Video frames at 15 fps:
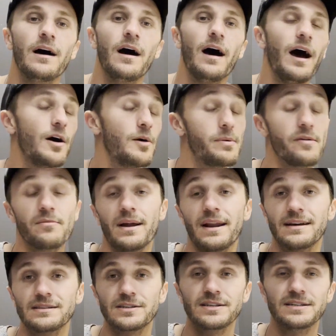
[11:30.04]
I hope everybody
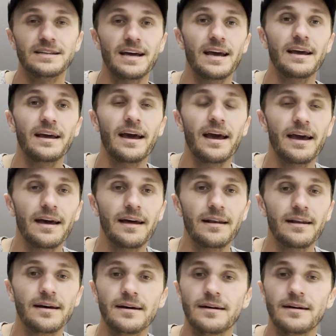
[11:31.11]
has a good day, and,